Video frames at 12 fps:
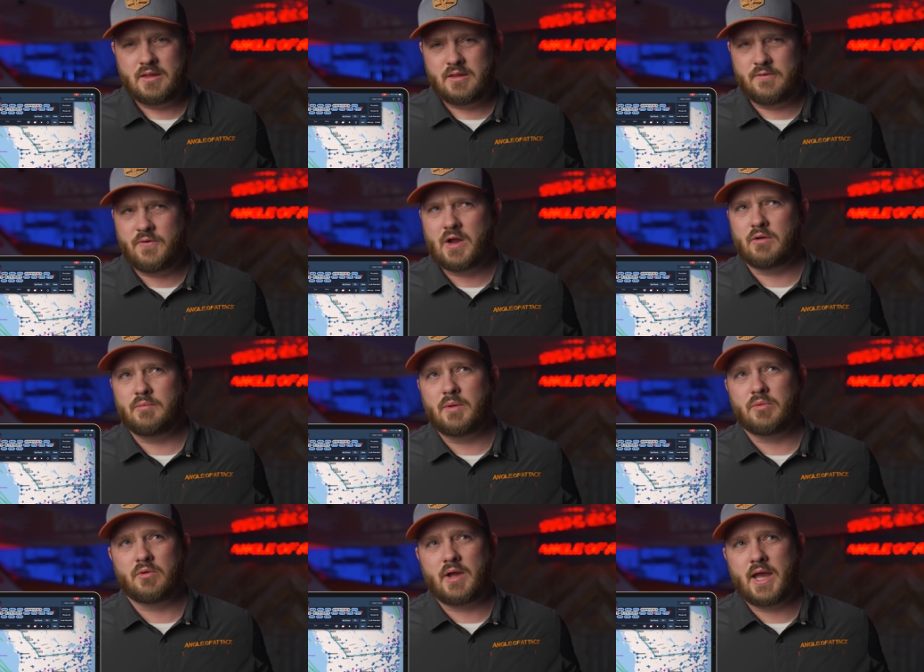If I
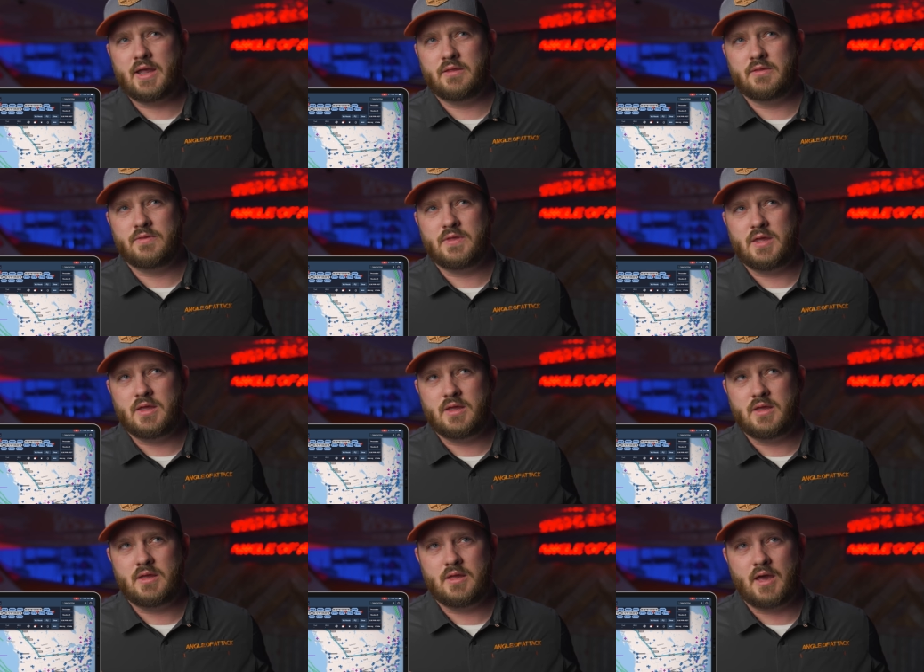remember right,
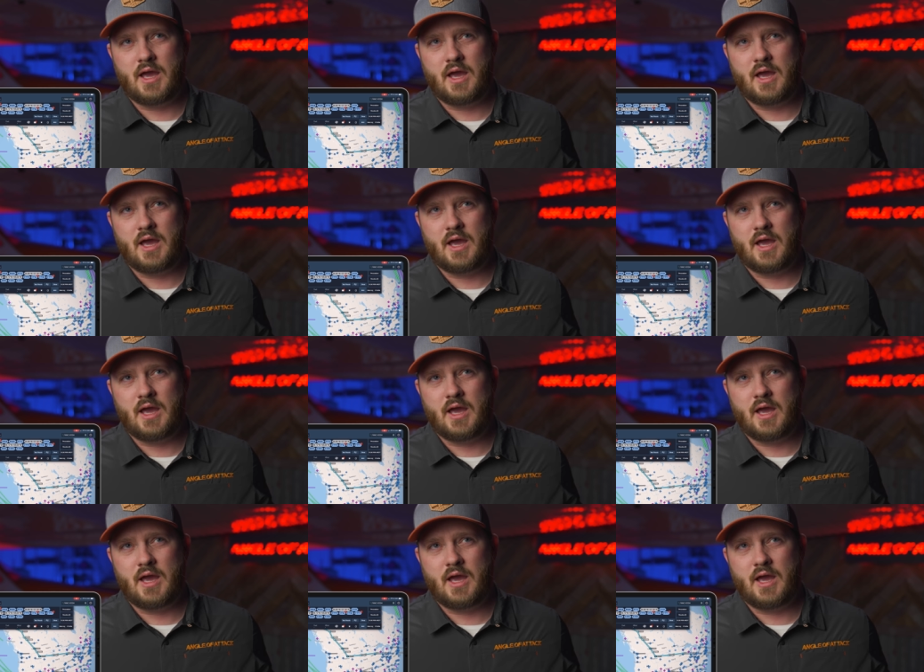the